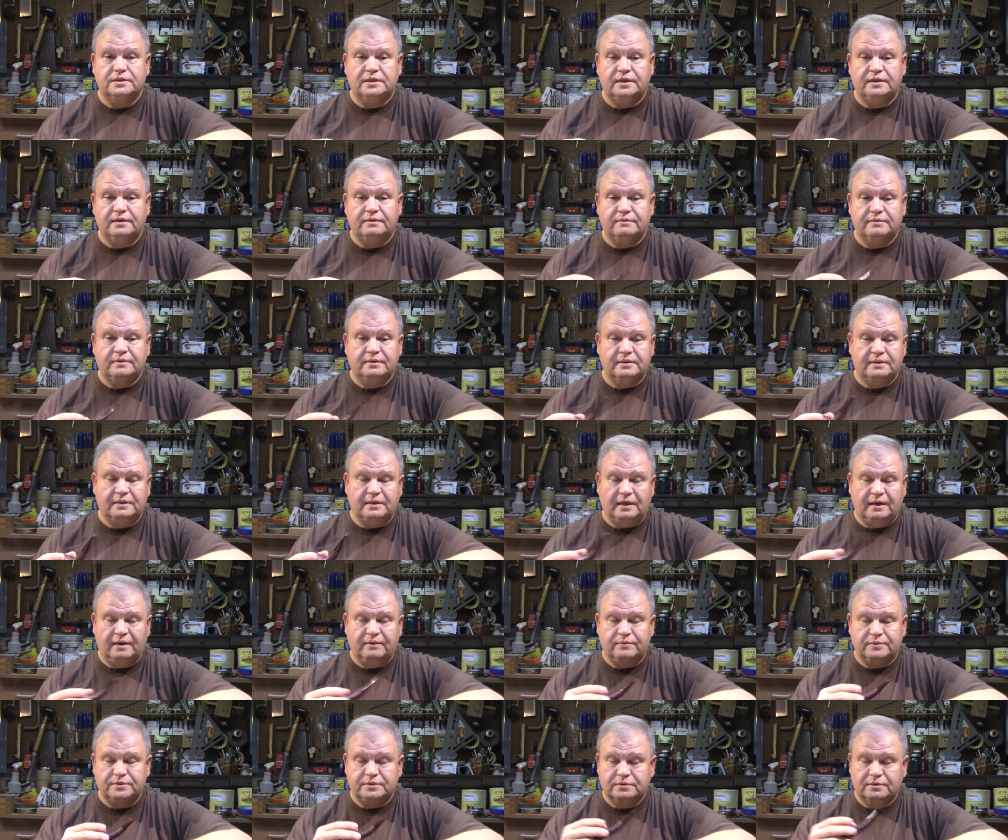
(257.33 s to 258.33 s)
I, I
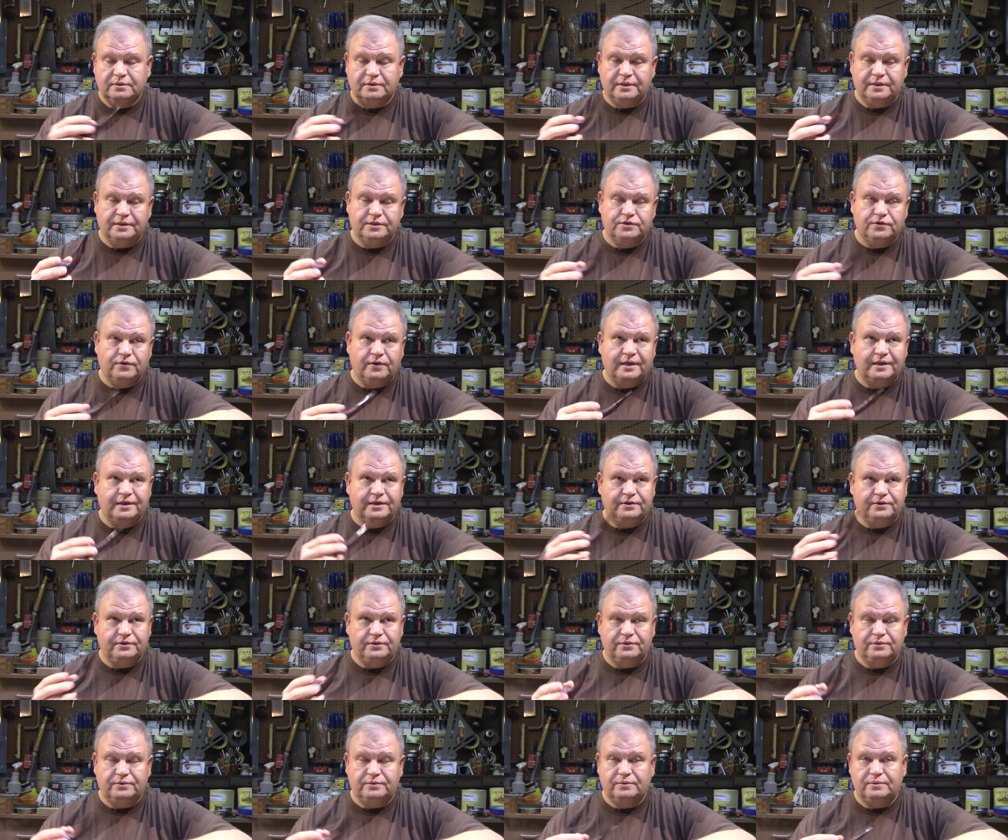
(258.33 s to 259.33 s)
was going to try to
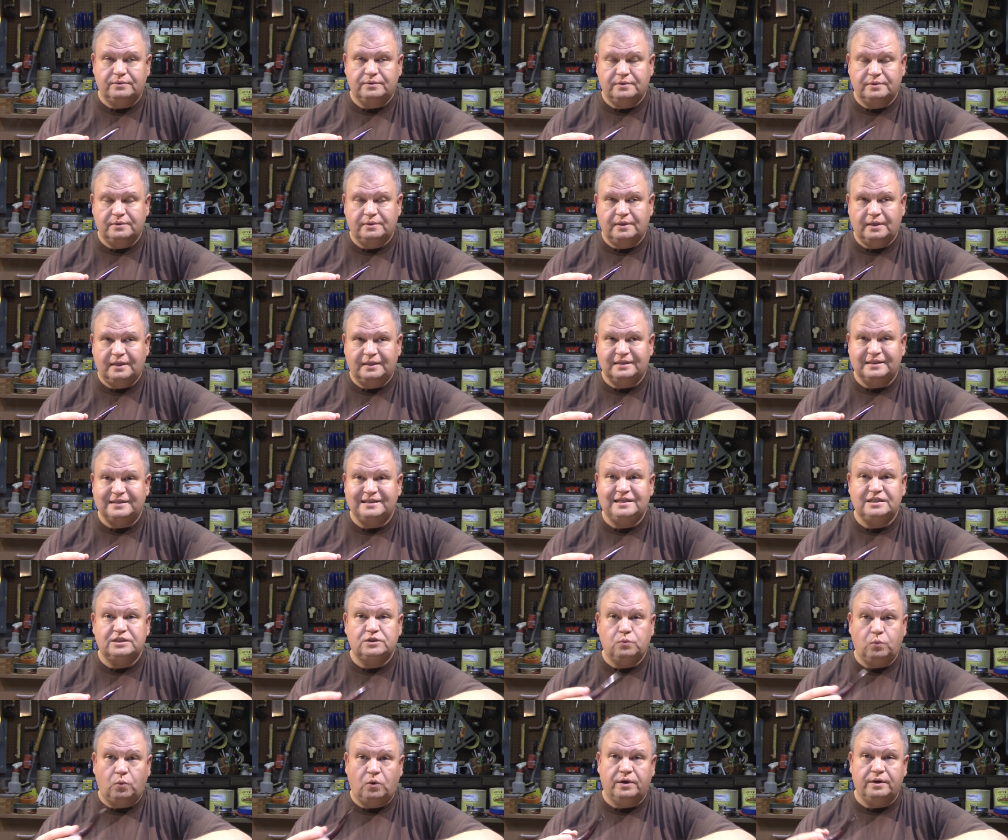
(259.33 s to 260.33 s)
do at
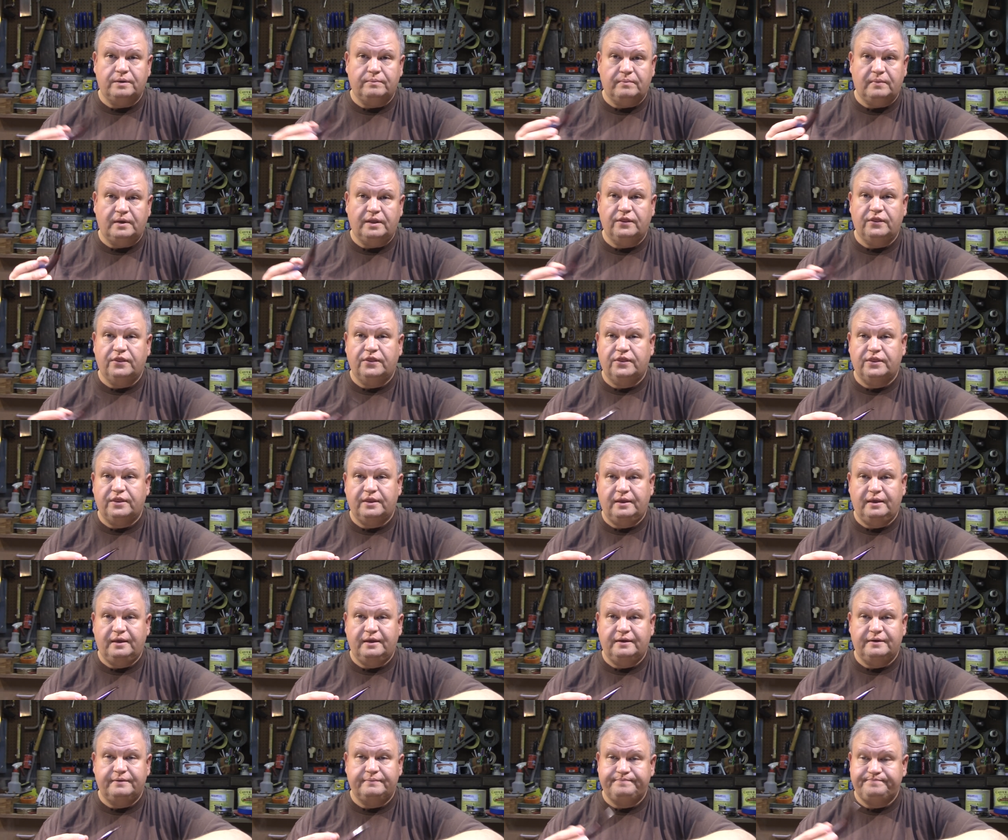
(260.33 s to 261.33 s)
least one a month,
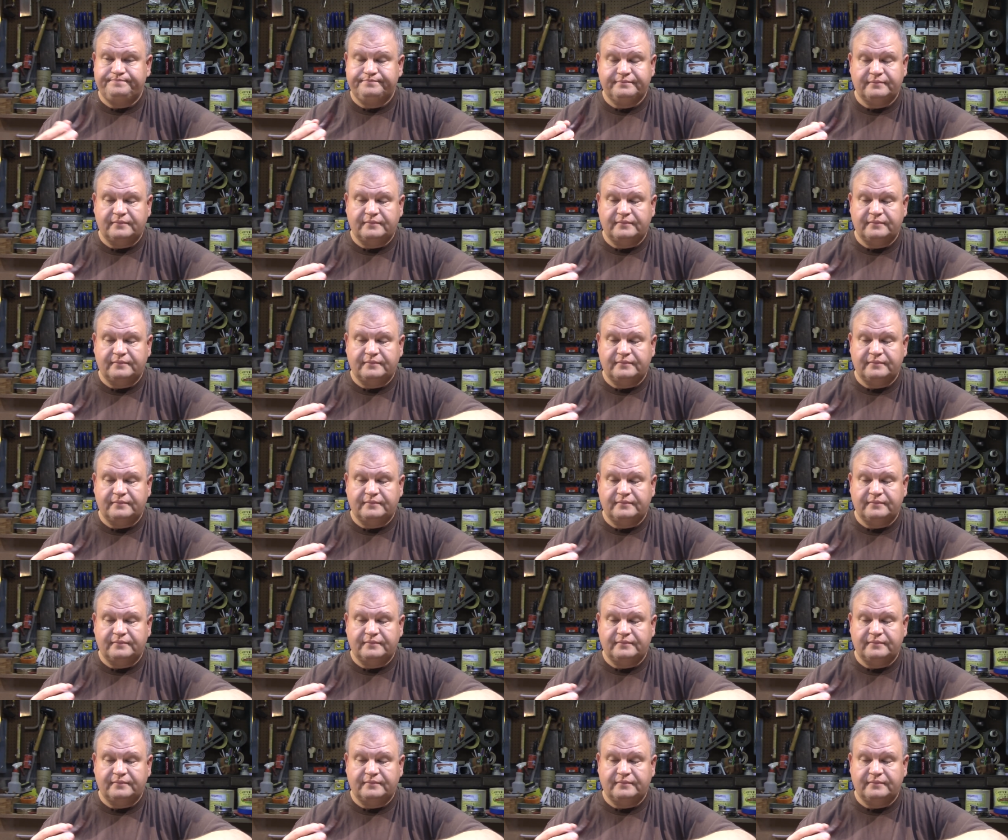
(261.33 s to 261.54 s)
and